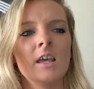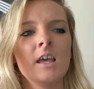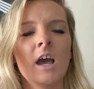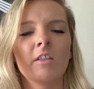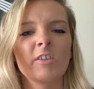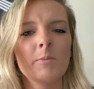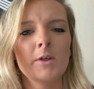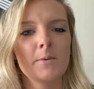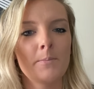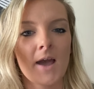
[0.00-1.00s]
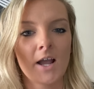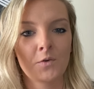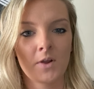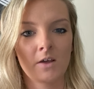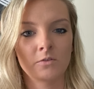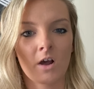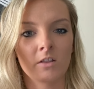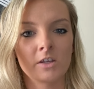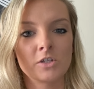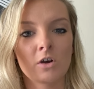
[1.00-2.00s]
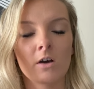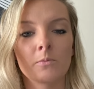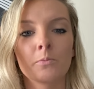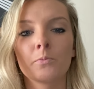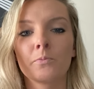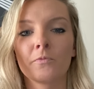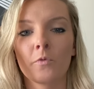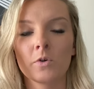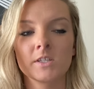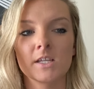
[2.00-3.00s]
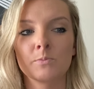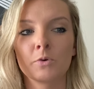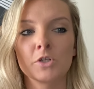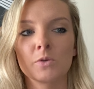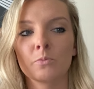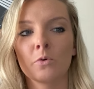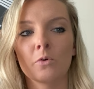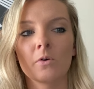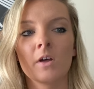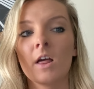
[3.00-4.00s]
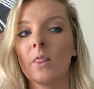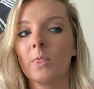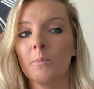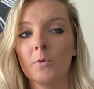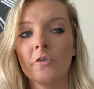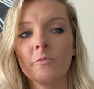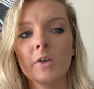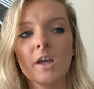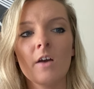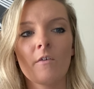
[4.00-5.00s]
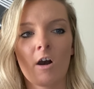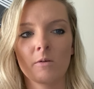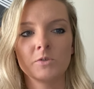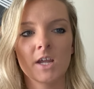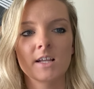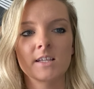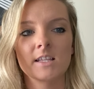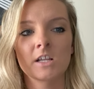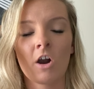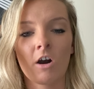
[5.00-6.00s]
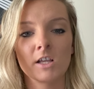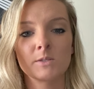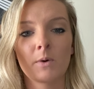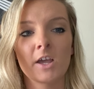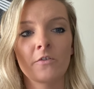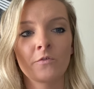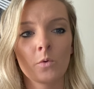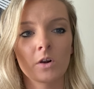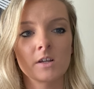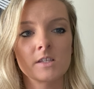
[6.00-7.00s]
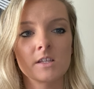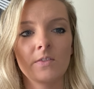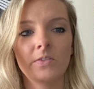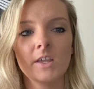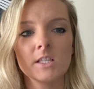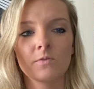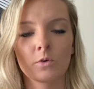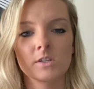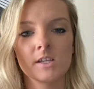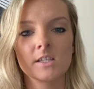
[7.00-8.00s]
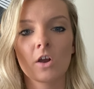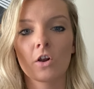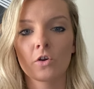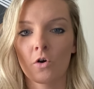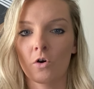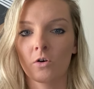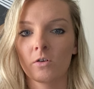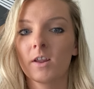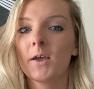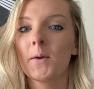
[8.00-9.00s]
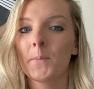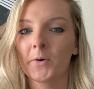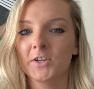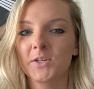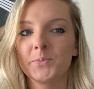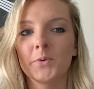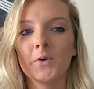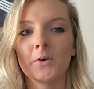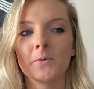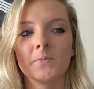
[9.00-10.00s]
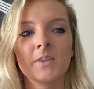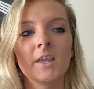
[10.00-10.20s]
A little bit of background knowledge on forces, push and pull. The movement of objects is caused by a force. These forces are called push and pull.